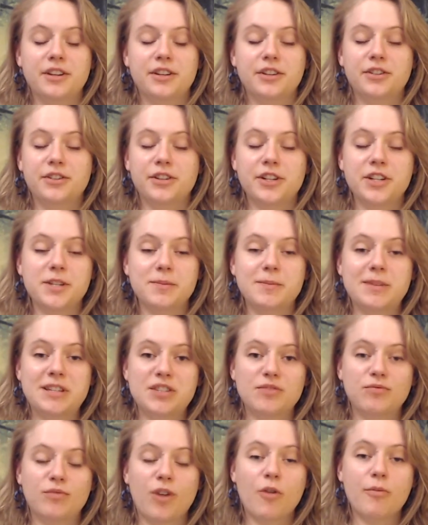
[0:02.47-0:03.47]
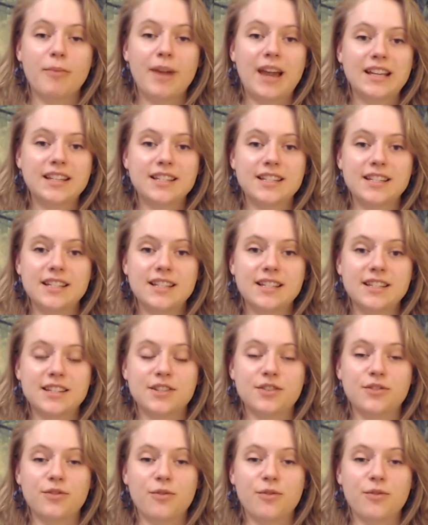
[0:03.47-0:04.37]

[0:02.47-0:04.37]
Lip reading: Christmas romances